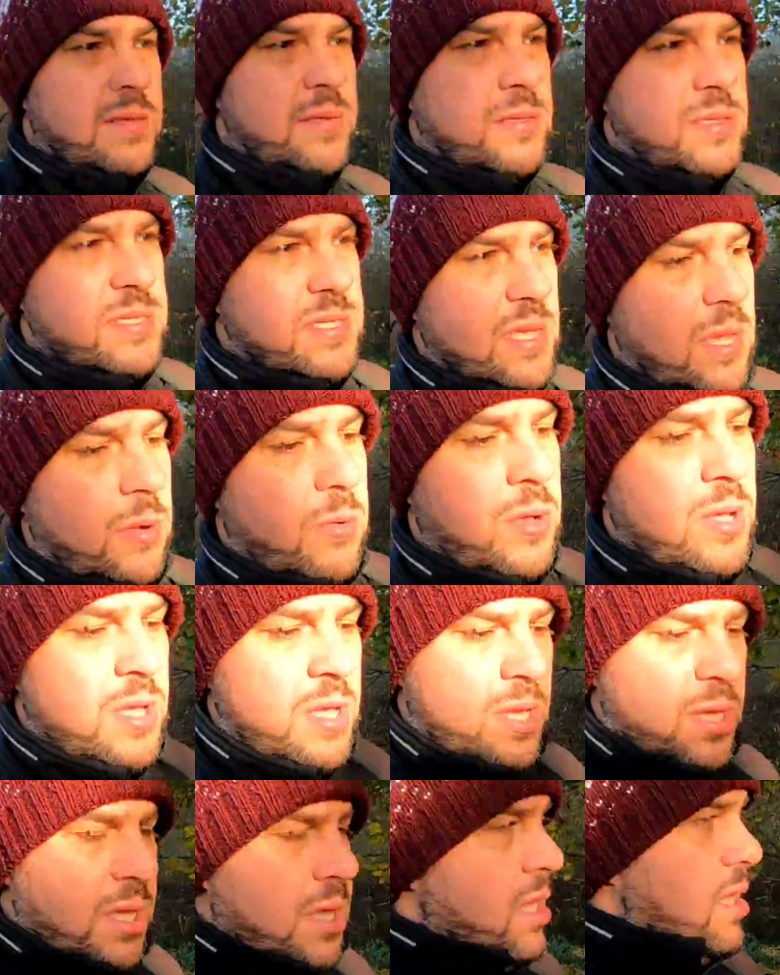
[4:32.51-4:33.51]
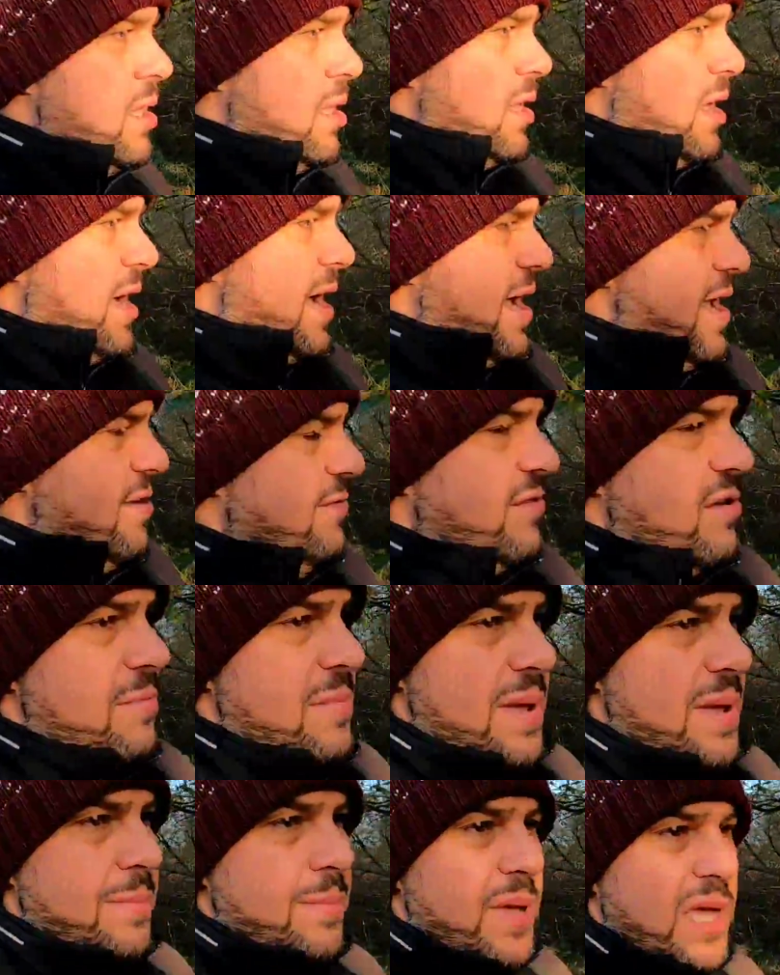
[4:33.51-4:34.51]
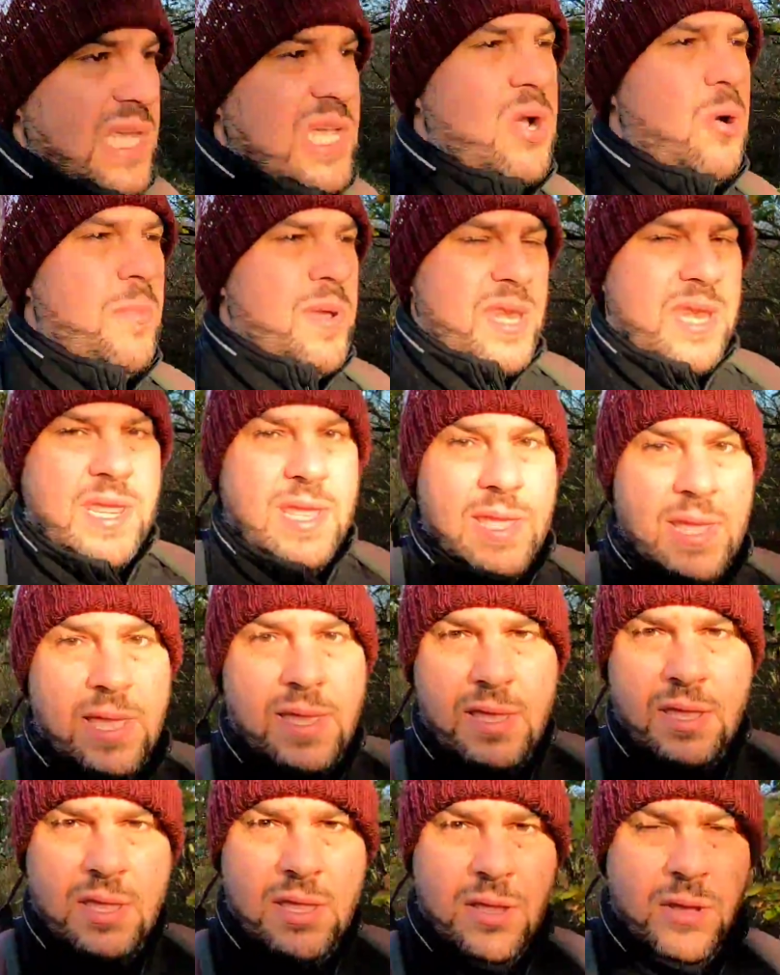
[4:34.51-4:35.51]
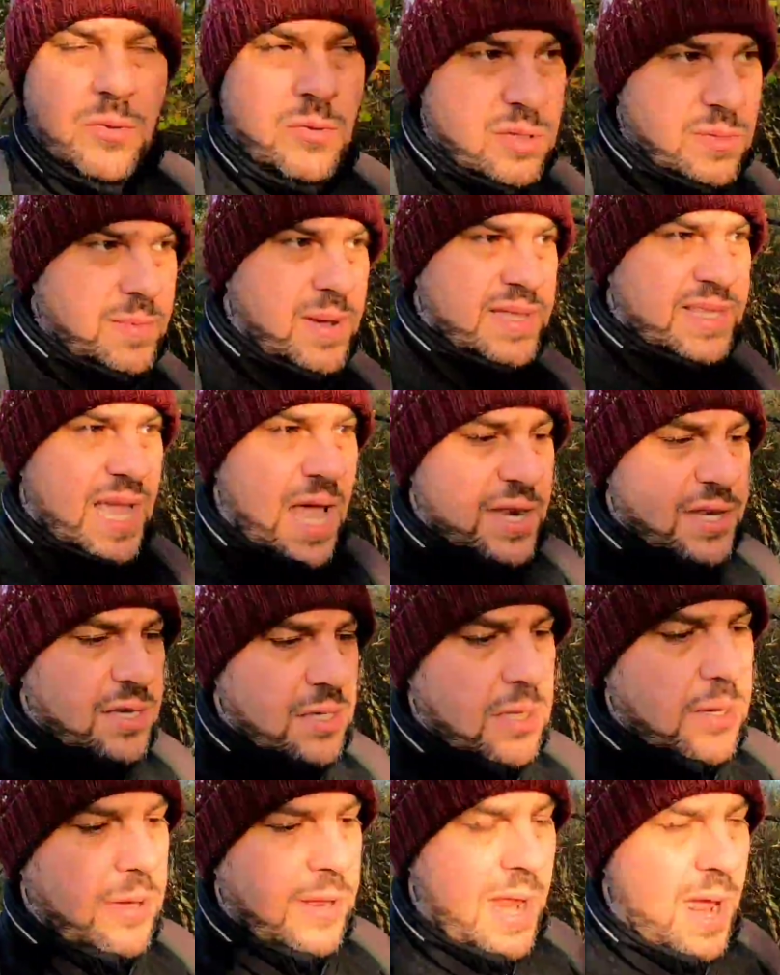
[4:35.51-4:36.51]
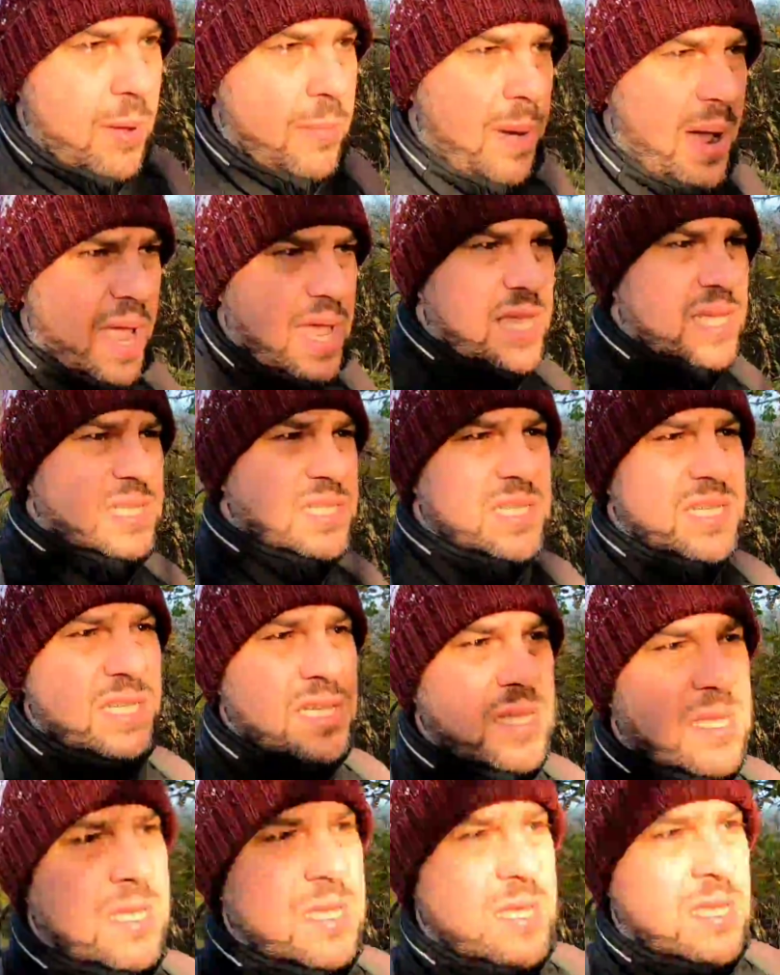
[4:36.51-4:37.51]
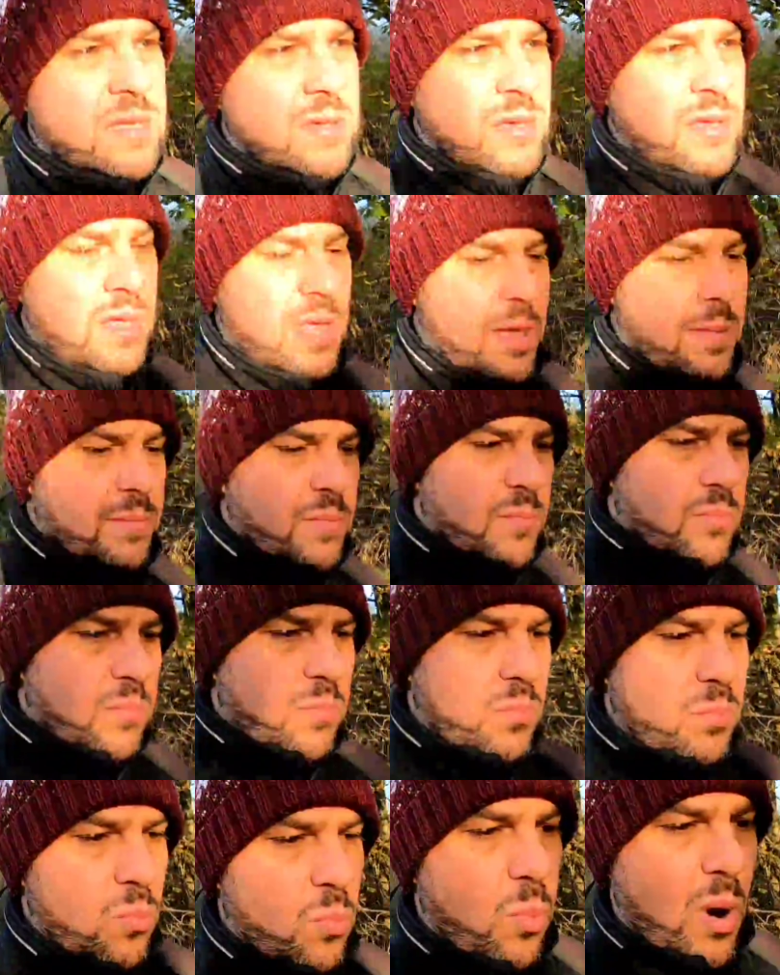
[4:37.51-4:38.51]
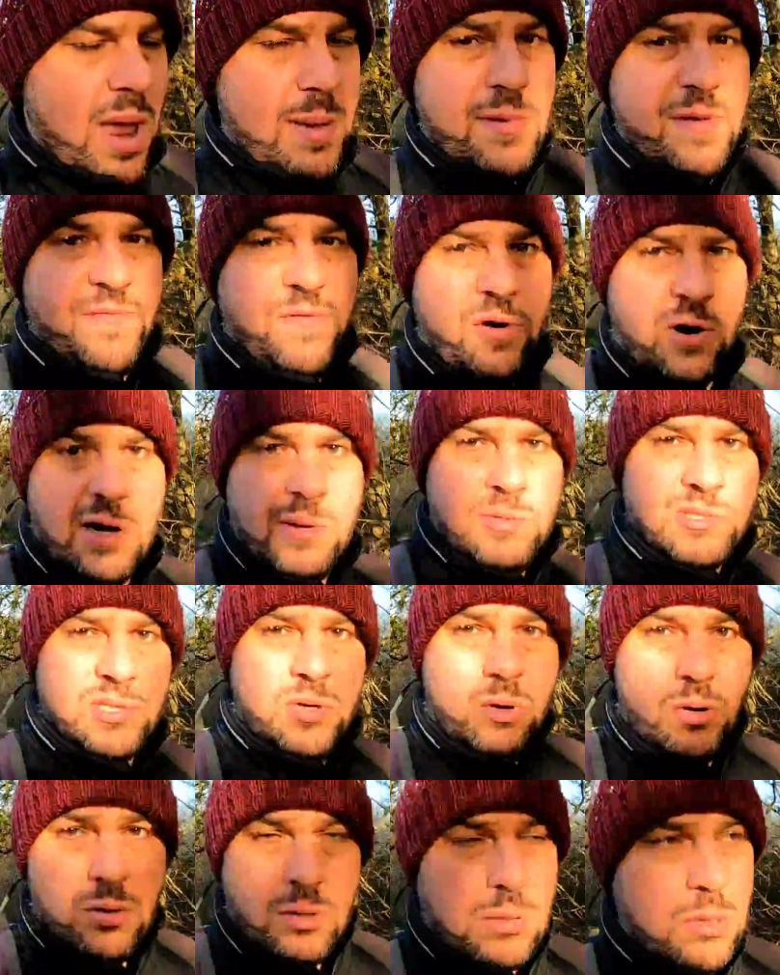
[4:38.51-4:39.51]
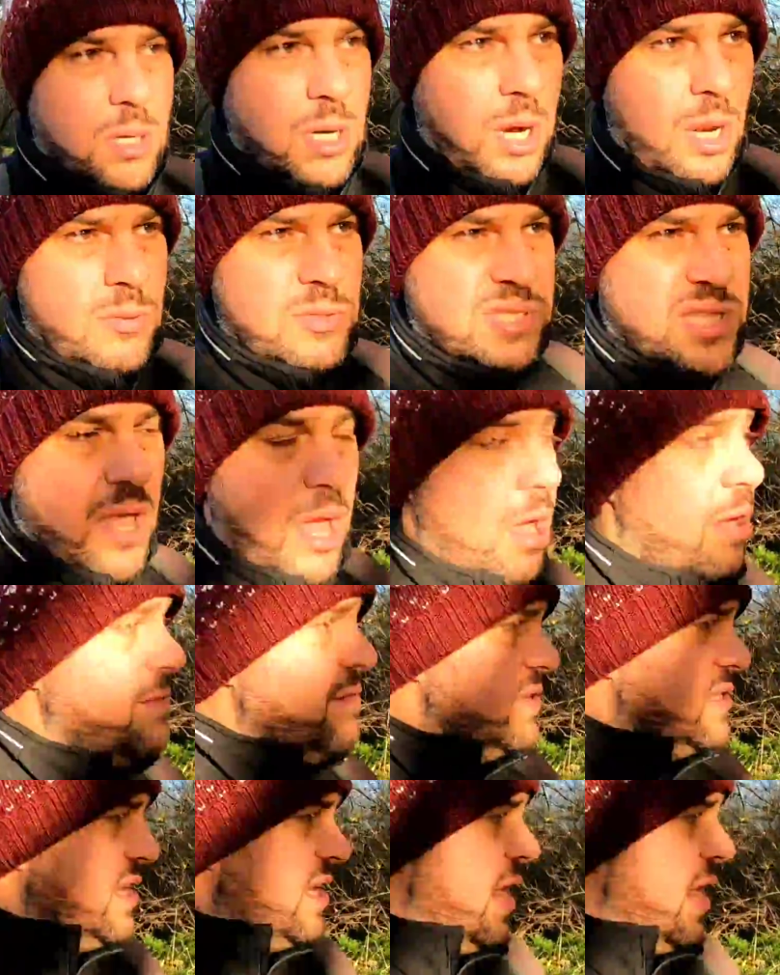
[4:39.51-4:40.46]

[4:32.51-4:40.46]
So I remember coming here with my dad on our bikes, way before it was all closed off as a